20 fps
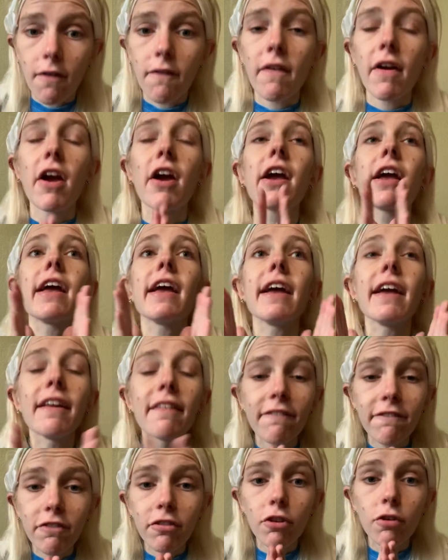very
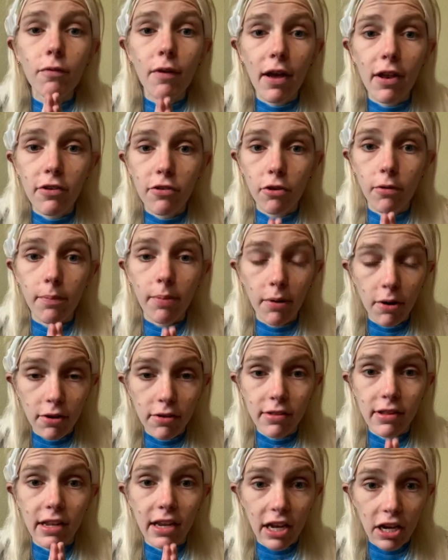influential
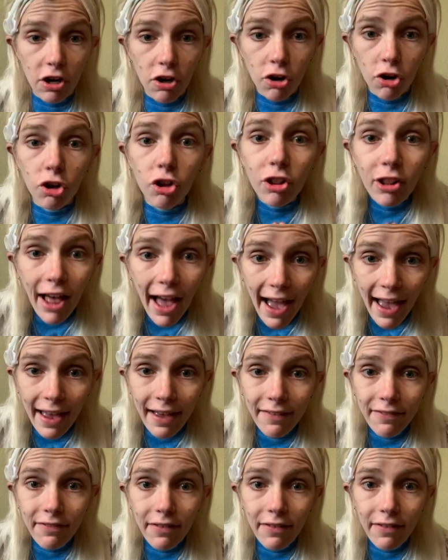person in her life,